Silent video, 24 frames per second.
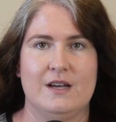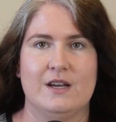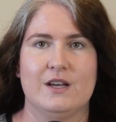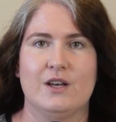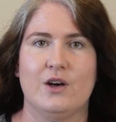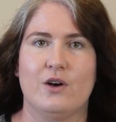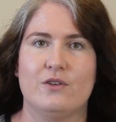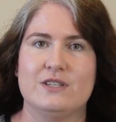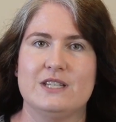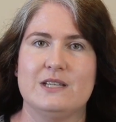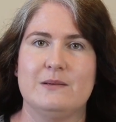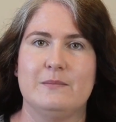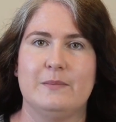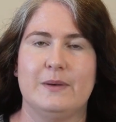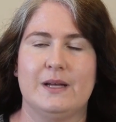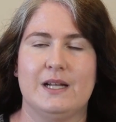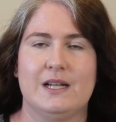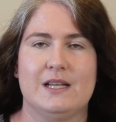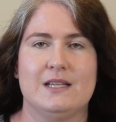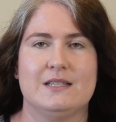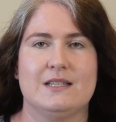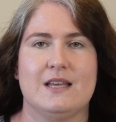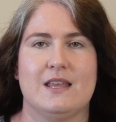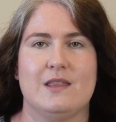Content
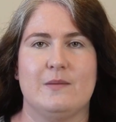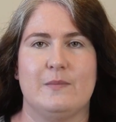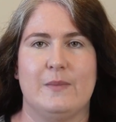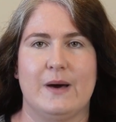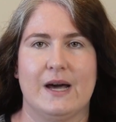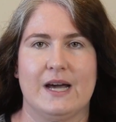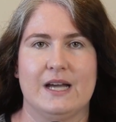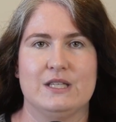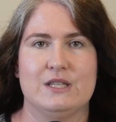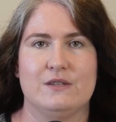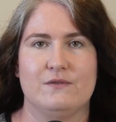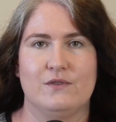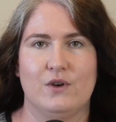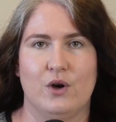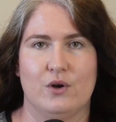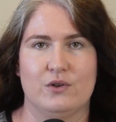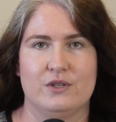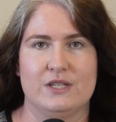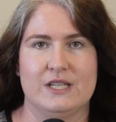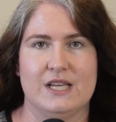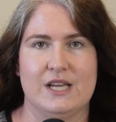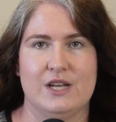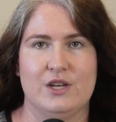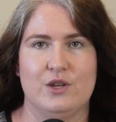pillars are the buckets of
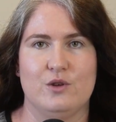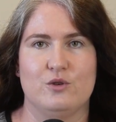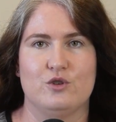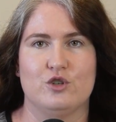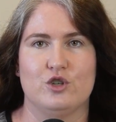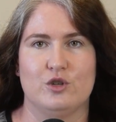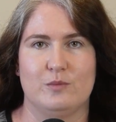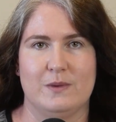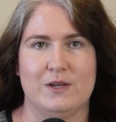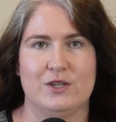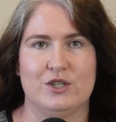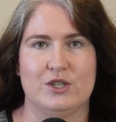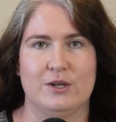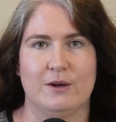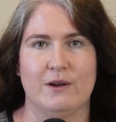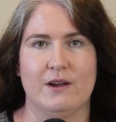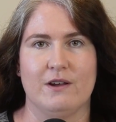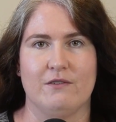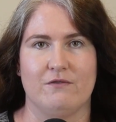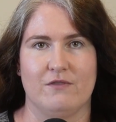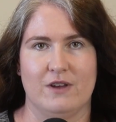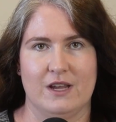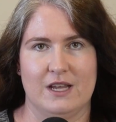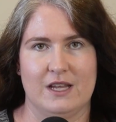content you should be
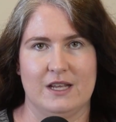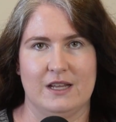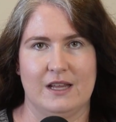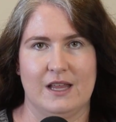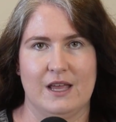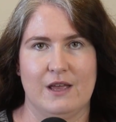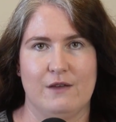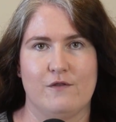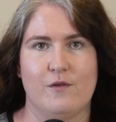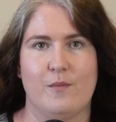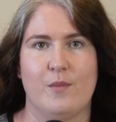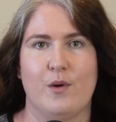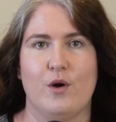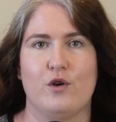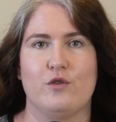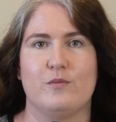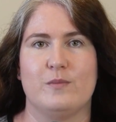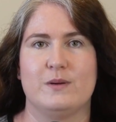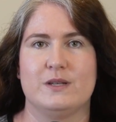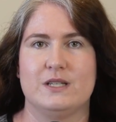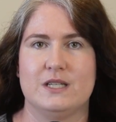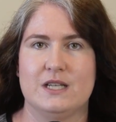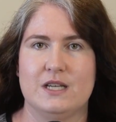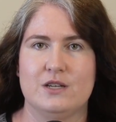sharing regularly for both
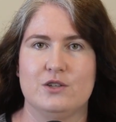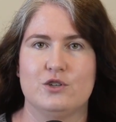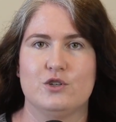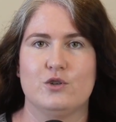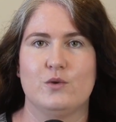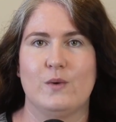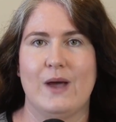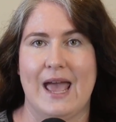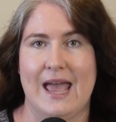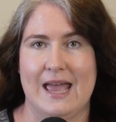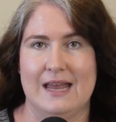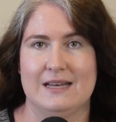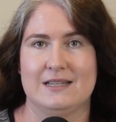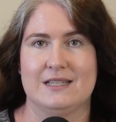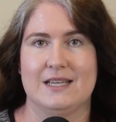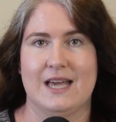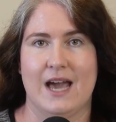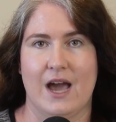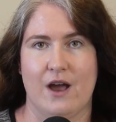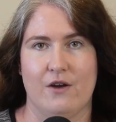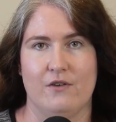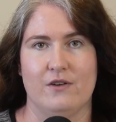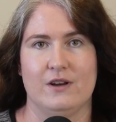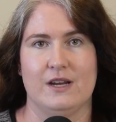potential and
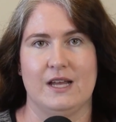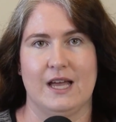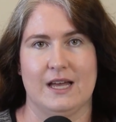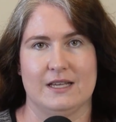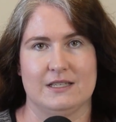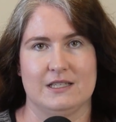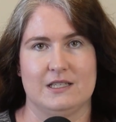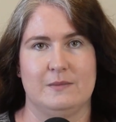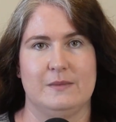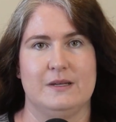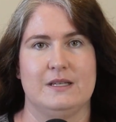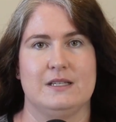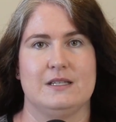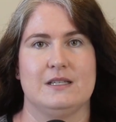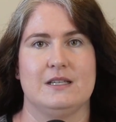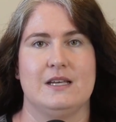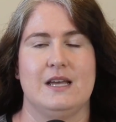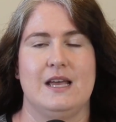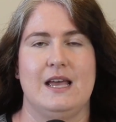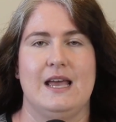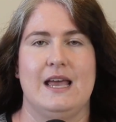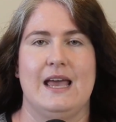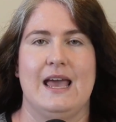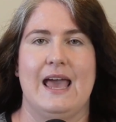current customers,
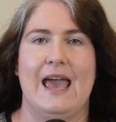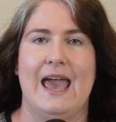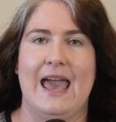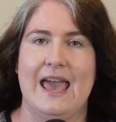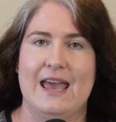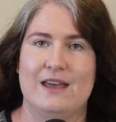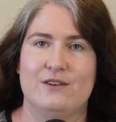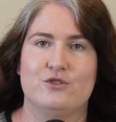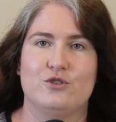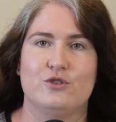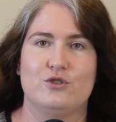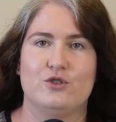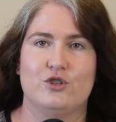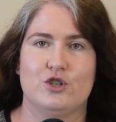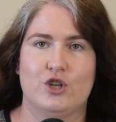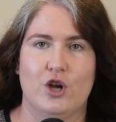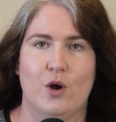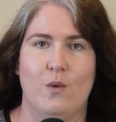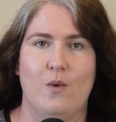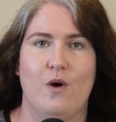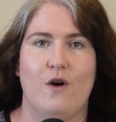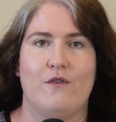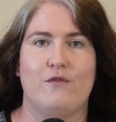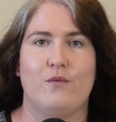and should
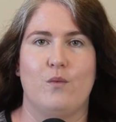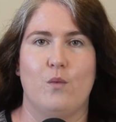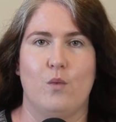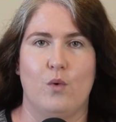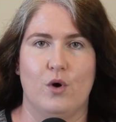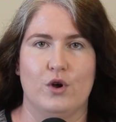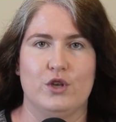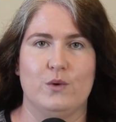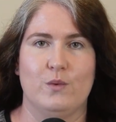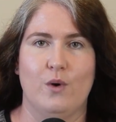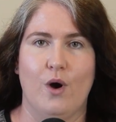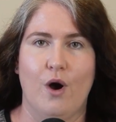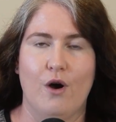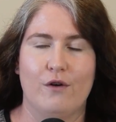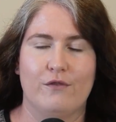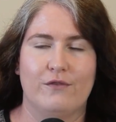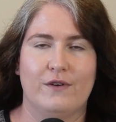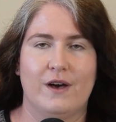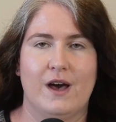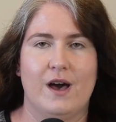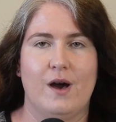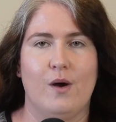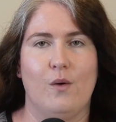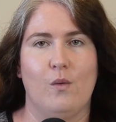show off what you
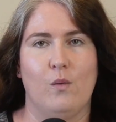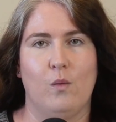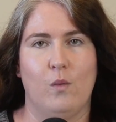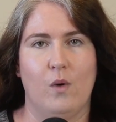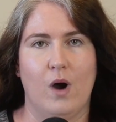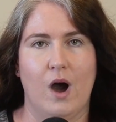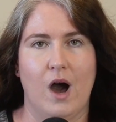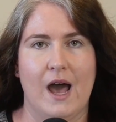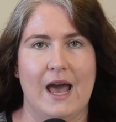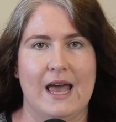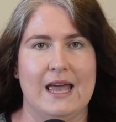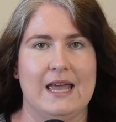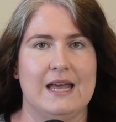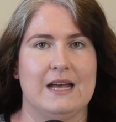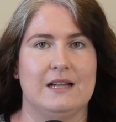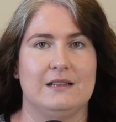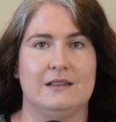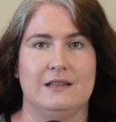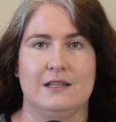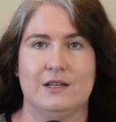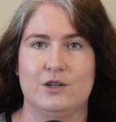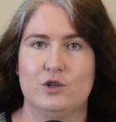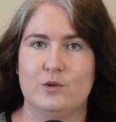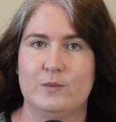offer, why, a
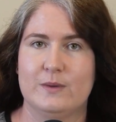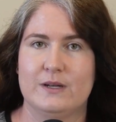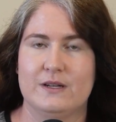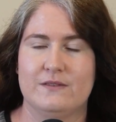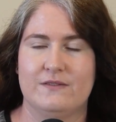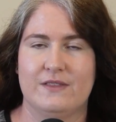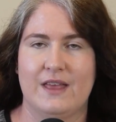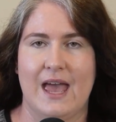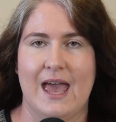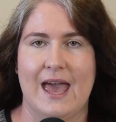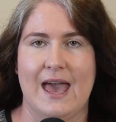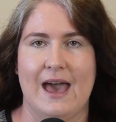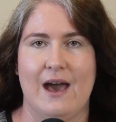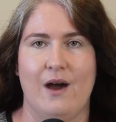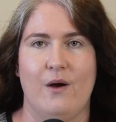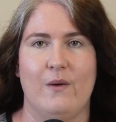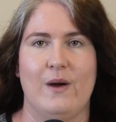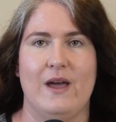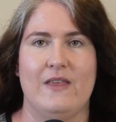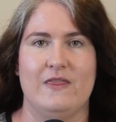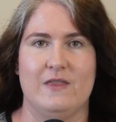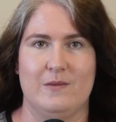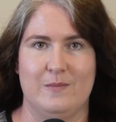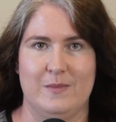little bit of the how,
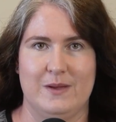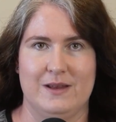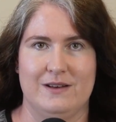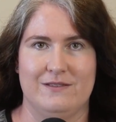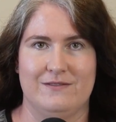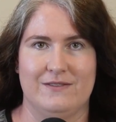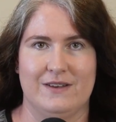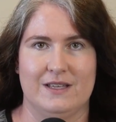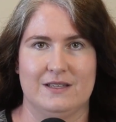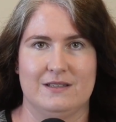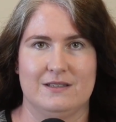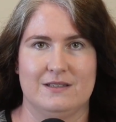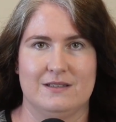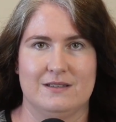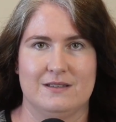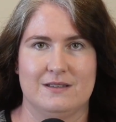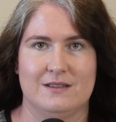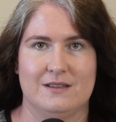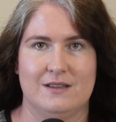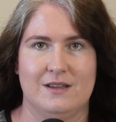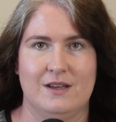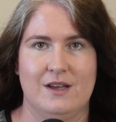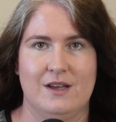and the benefits.